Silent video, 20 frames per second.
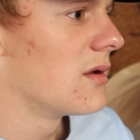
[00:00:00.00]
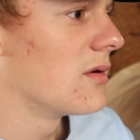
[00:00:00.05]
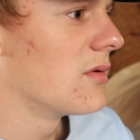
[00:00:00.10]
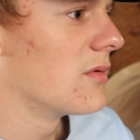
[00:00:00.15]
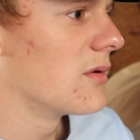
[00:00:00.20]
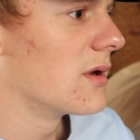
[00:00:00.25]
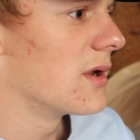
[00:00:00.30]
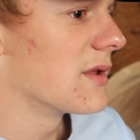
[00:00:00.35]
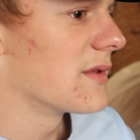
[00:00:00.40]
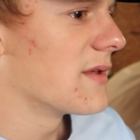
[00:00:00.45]

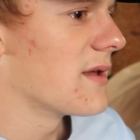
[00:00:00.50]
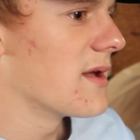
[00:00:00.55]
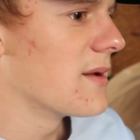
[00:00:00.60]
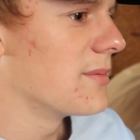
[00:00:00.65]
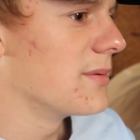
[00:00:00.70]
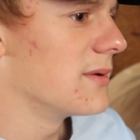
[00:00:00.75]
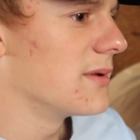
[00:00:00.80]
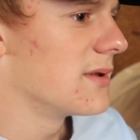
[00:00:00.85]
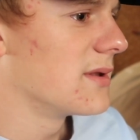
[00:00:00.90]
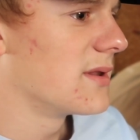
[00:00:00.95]
what else
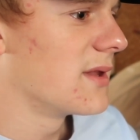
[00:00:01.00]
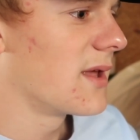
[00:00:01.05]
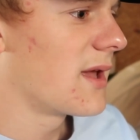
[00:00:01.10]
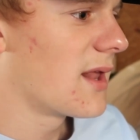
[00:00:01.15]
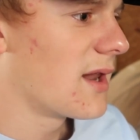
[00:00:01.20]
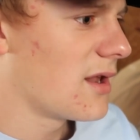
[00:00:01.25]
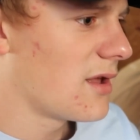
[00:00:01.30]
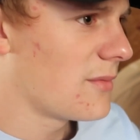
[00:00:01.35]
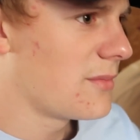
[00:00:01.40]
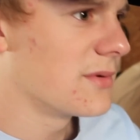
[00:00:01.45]
happened? They
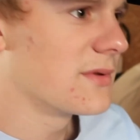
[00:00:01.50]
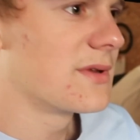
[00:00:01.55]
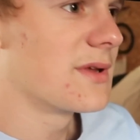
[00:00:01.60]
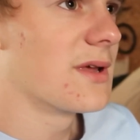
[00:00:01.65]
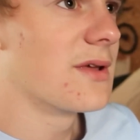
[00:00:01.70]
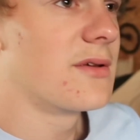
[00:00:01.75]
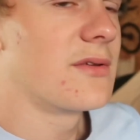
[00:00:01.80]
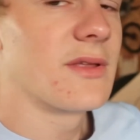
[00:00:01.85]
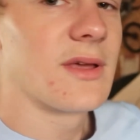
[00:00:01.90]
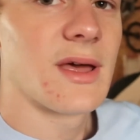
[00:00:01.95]
got it all put
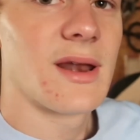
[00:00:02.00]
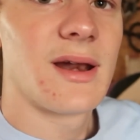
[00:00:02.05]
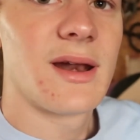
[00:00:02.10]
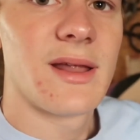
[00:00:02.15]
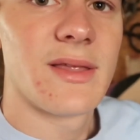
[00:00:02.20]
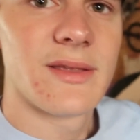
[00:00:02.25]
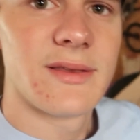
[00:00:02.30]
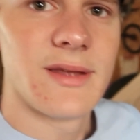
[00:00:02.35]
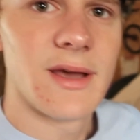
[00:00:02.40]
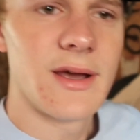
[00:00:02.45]
together. They got it
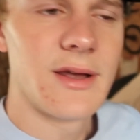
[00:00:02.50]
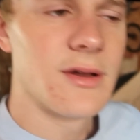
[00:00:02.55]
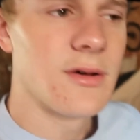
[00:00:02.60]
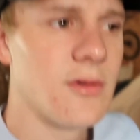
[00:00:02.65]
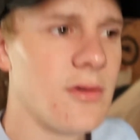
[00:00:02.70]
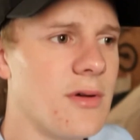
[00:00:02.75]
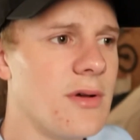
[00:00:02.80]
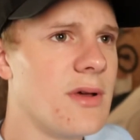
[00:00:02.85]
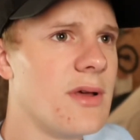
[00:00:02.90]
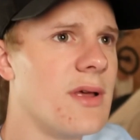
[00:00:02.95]
on the
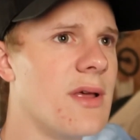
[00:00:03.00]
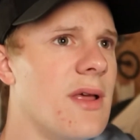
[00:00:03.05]
dyno.